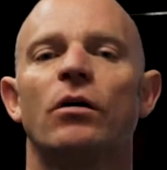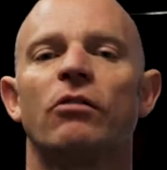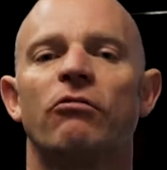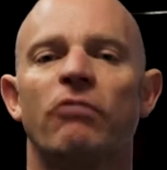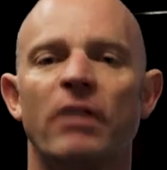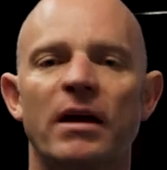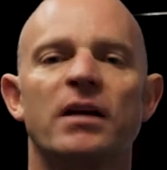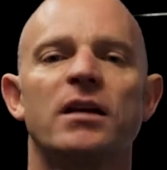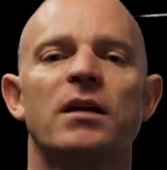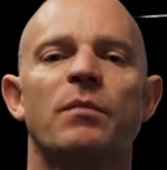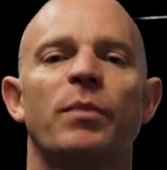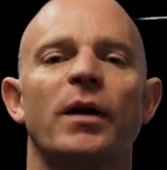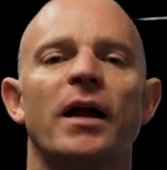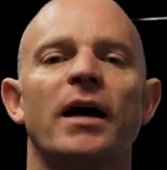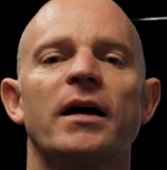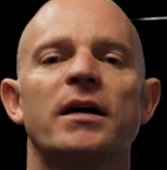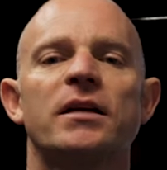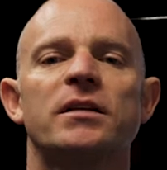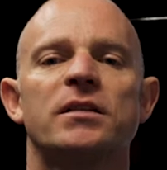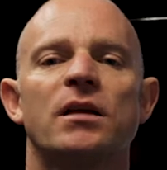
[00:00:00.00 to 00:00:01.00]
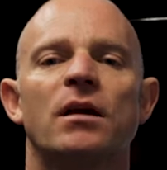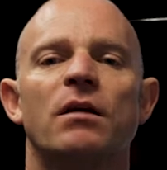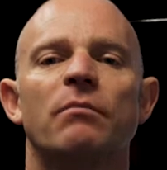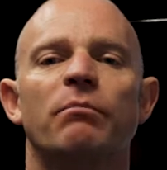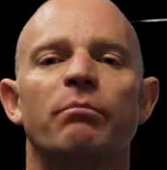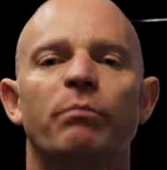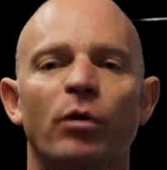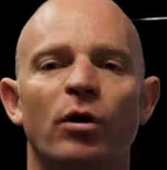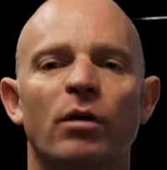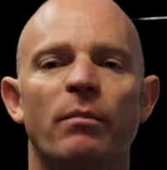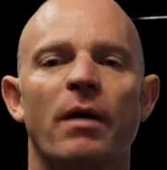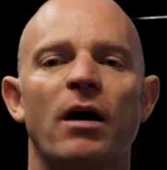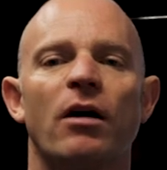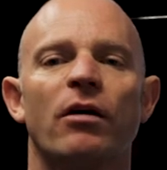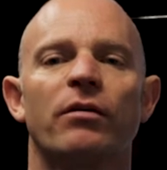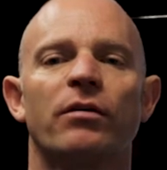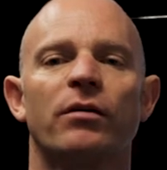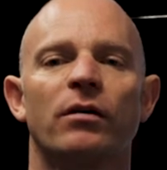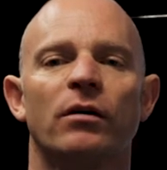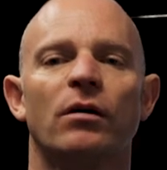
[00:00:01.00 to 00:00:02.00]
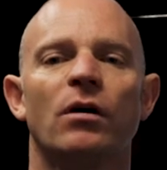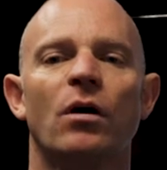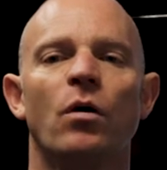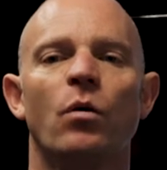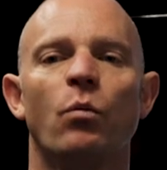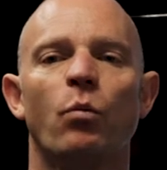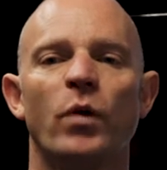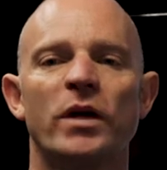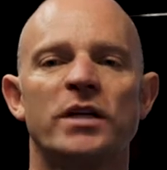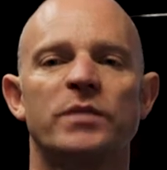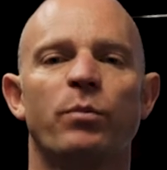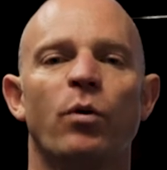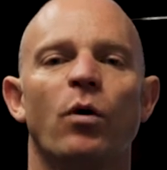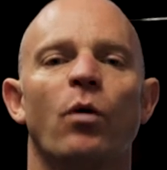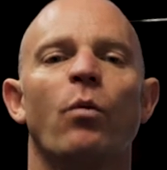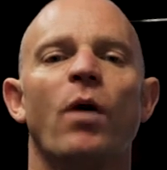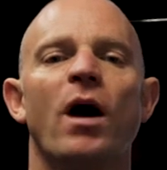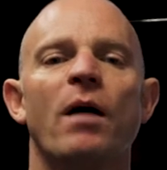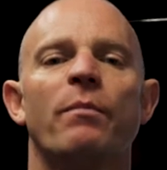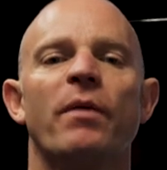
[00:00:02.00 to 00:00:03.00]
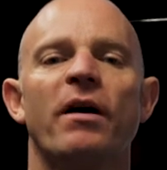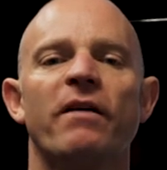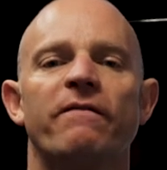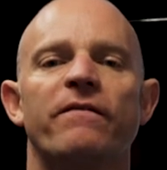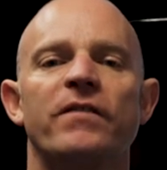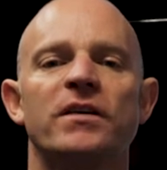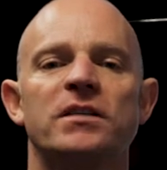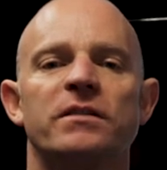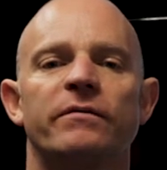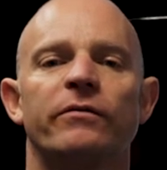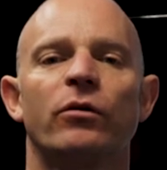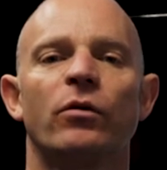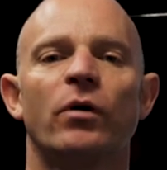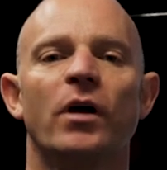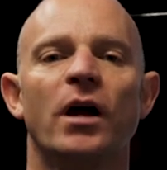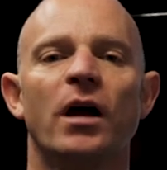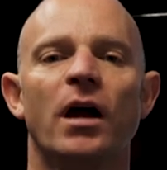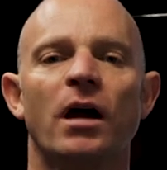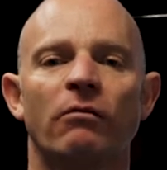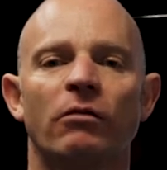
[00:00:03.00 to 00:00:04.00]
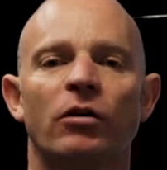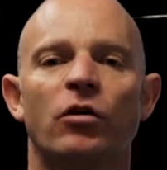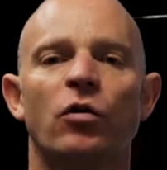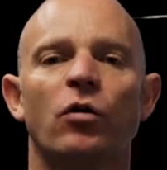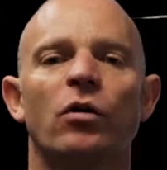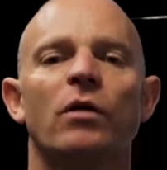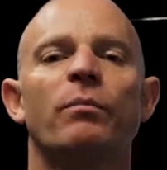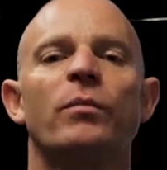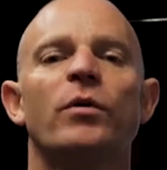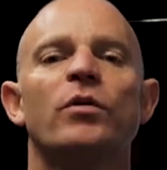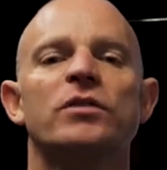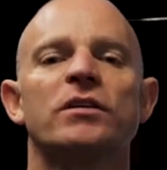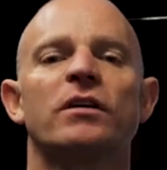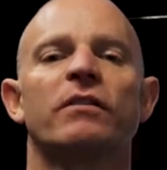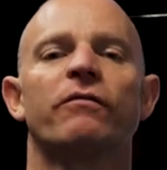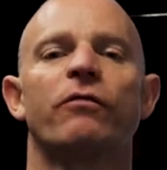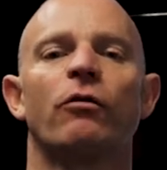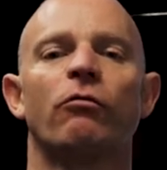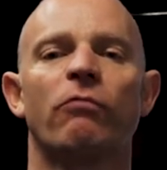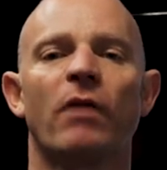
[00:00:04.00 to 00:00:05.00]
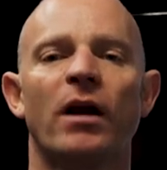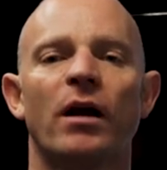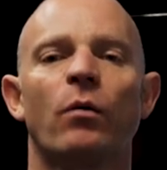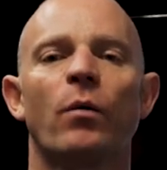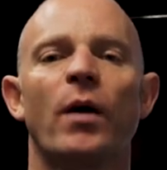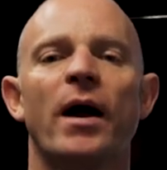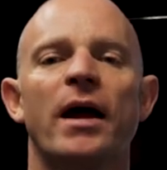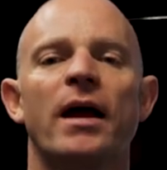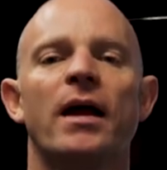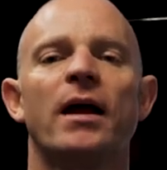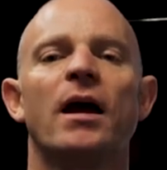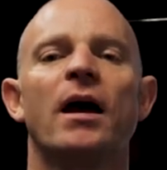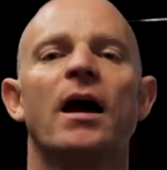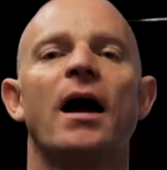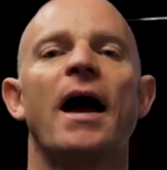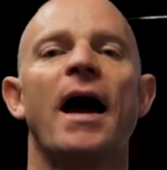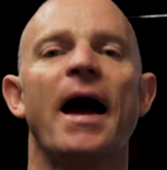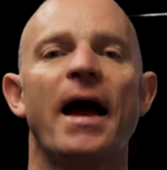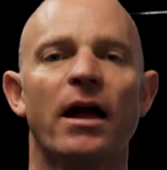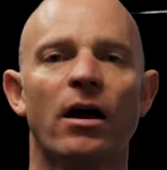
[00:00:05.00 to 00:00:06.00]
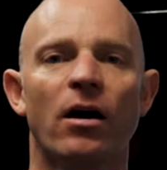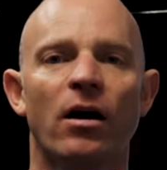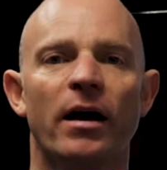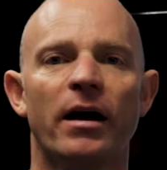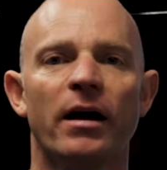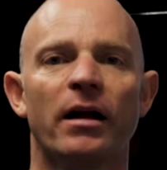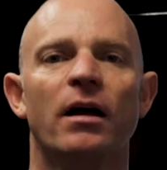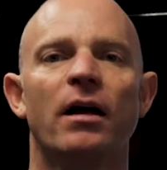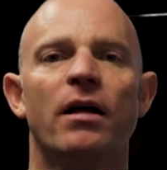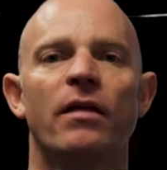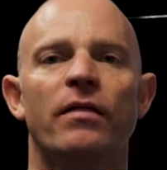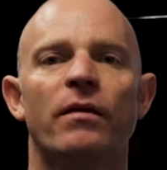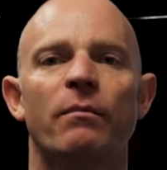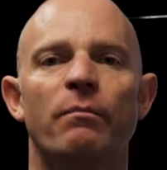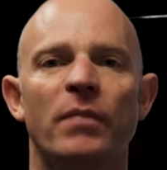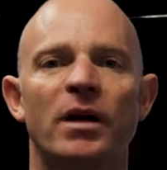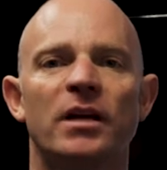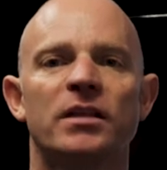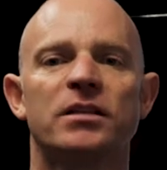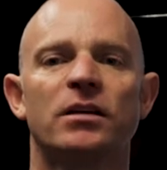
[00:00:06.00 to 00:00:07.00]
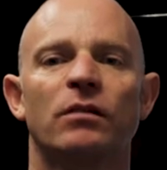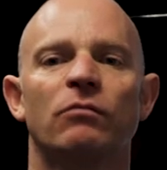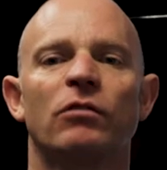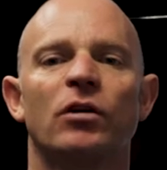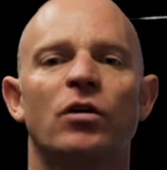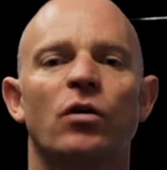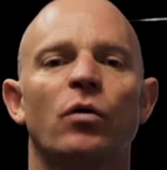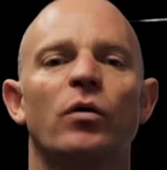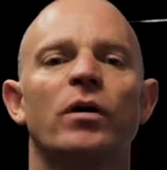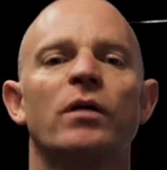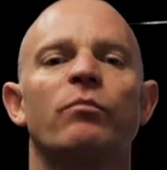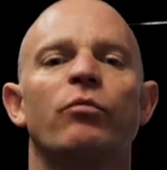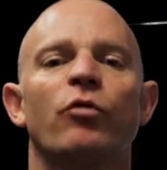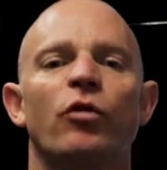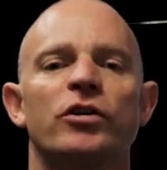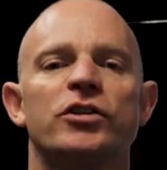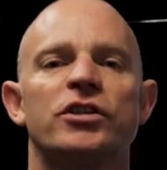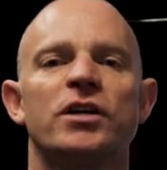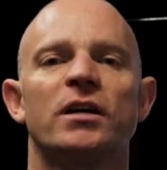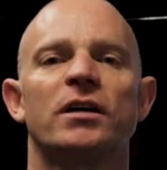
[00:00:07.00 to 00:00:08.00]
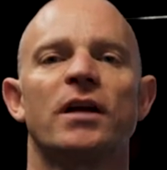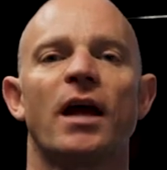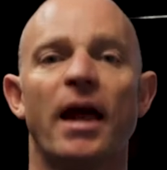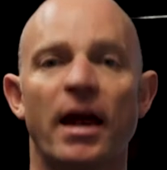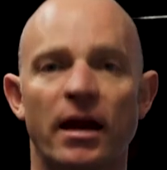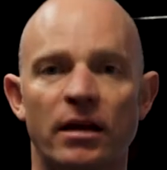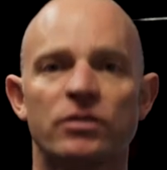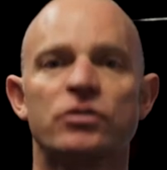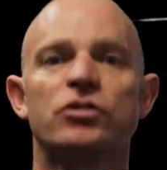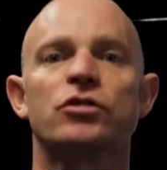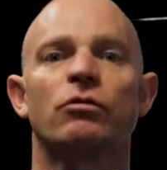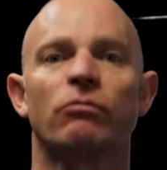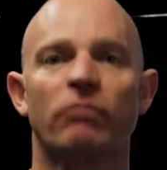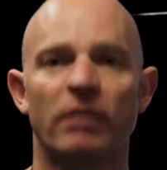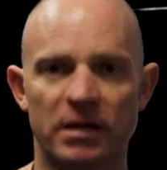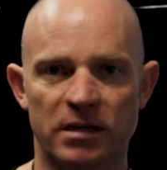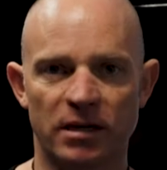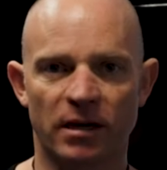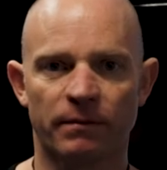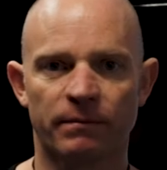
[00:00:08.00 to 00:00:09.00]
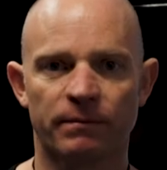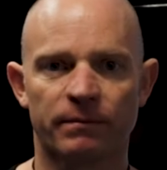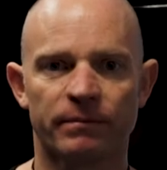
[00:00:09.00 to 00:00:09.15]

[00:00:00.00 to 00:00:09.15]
Granity Players, Buller Marathon, Westport Whitebait Festival, and recorded music for Runaway, AI, the Militant Recording Project, and Sarita.